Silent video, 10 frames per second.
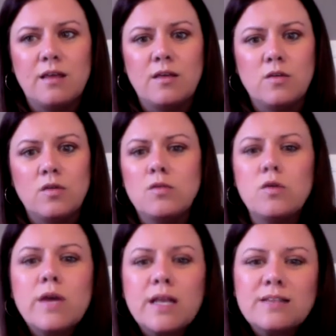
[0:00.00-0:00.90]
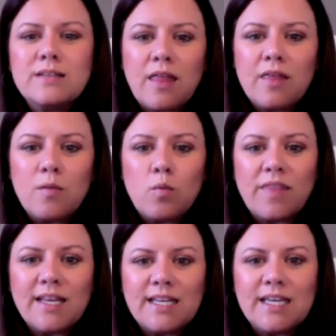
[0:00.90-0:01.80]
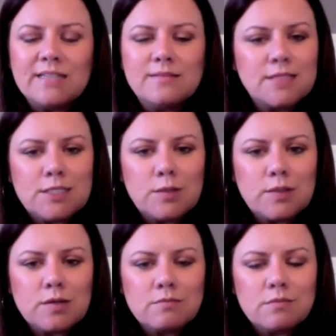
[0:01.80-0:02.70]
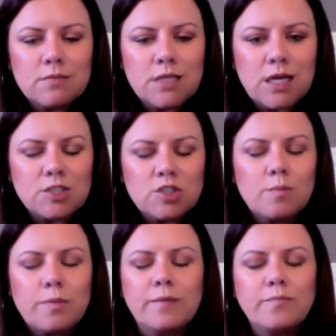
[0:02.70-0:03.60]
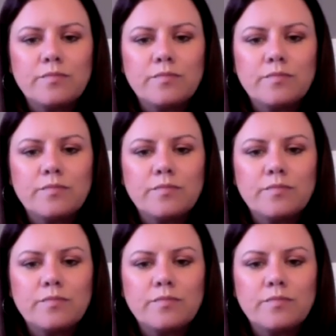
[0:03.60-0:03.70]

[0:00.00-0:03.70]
you can tell them what they need to do at the audition, but